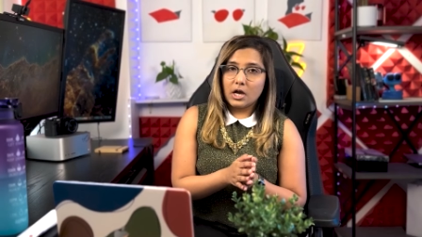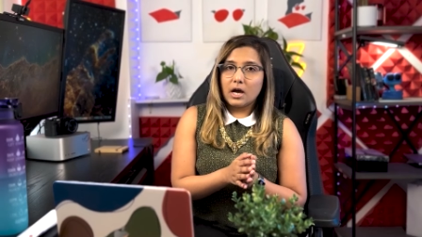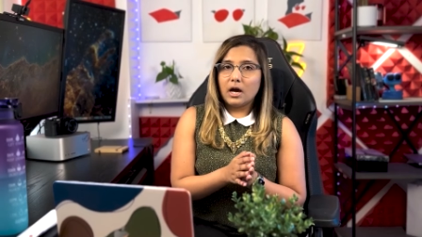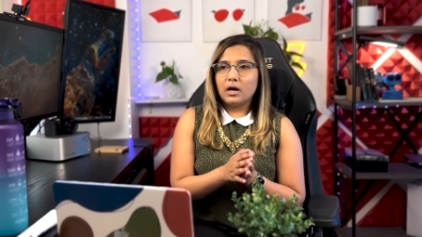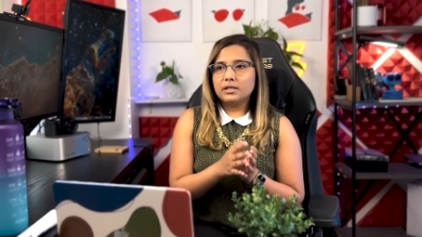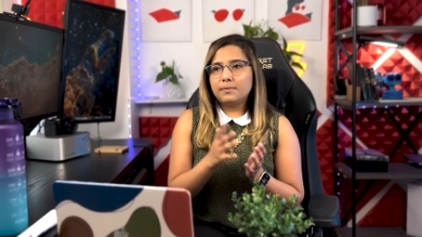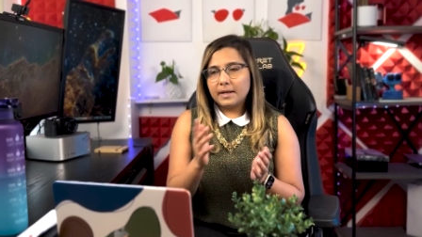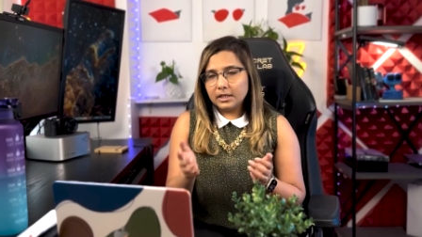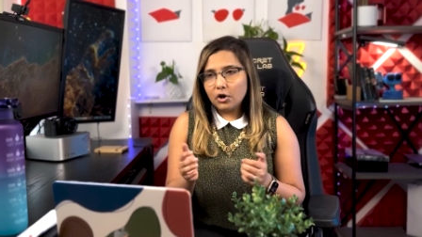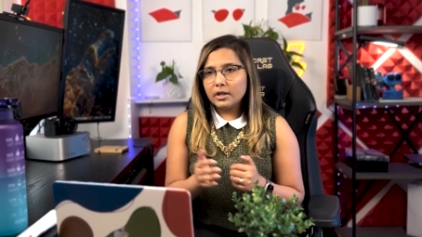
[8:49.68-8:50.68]
uh,
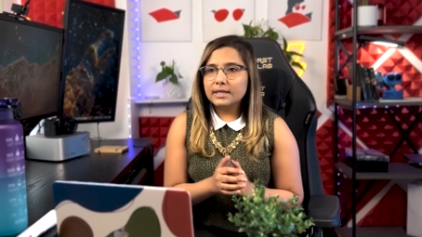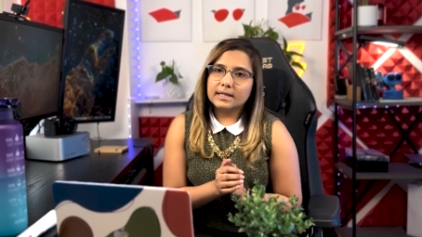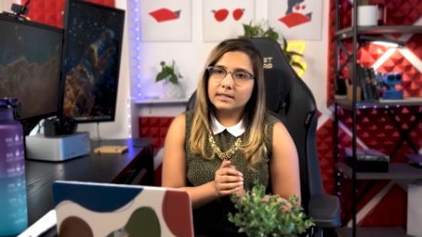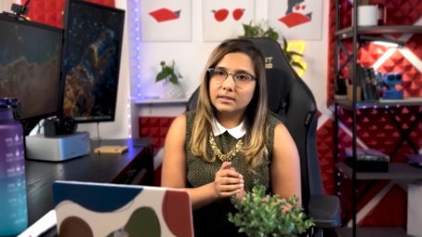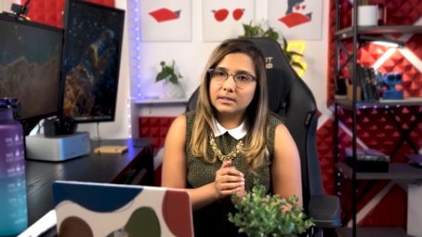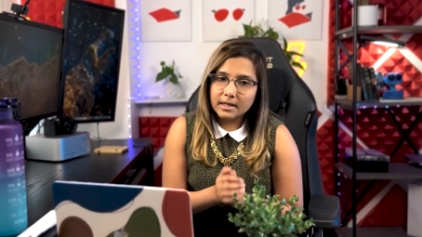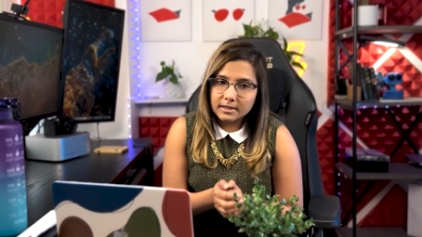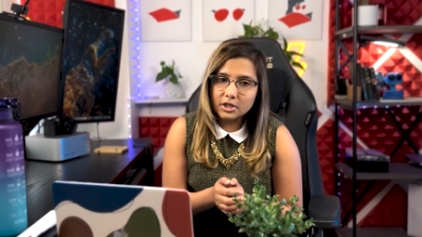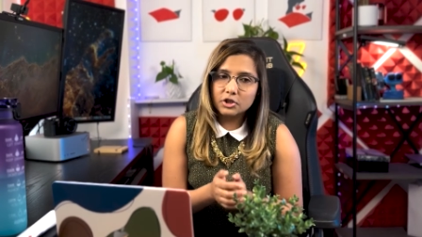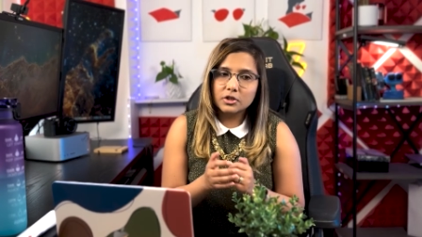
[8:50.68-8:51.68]
depending on the con
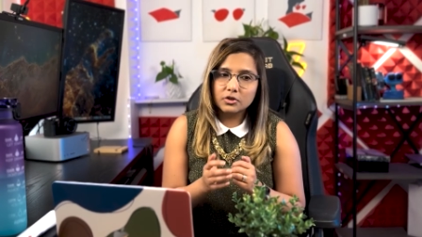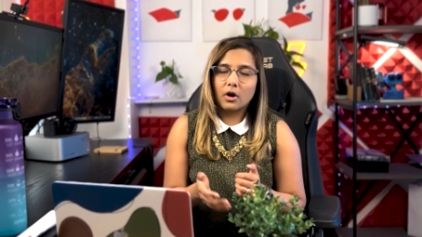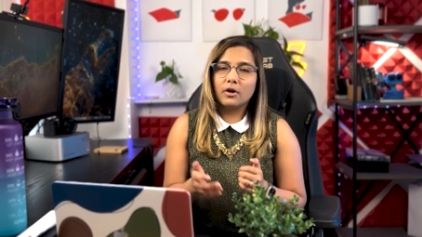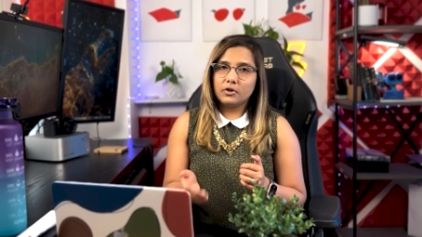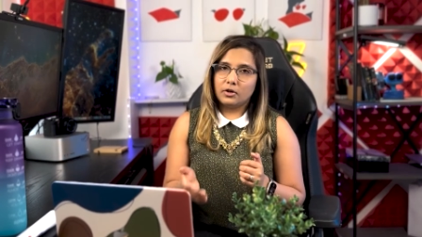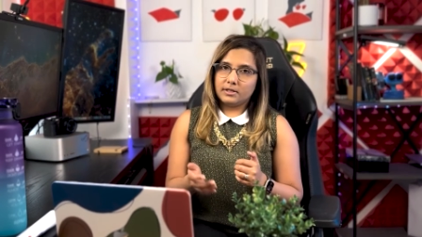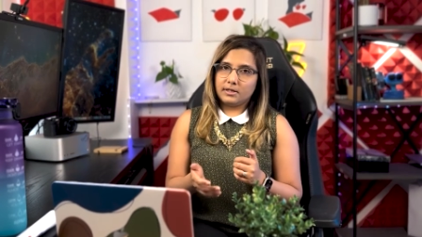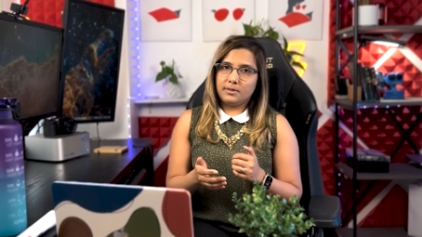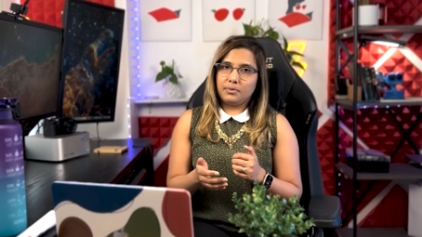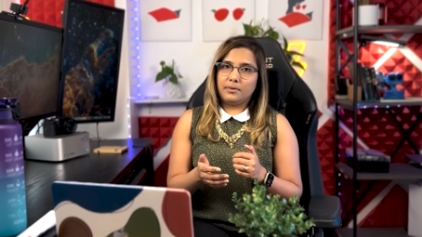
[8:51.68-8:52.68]
conditions of your
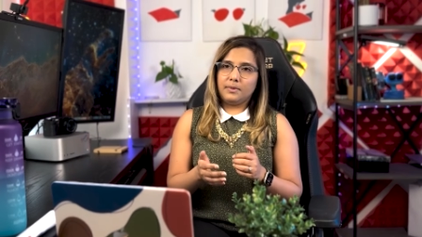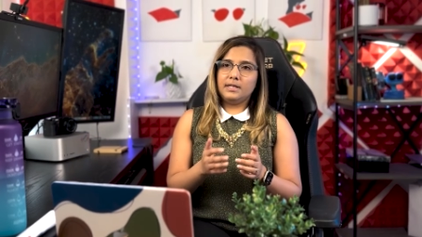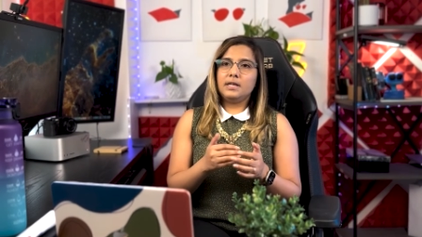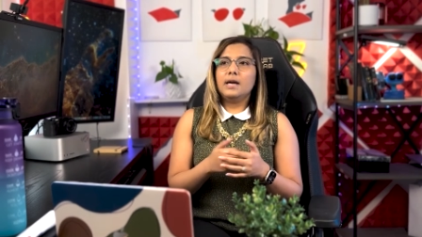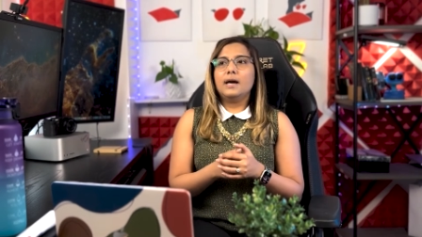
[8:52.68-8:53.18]
study permit,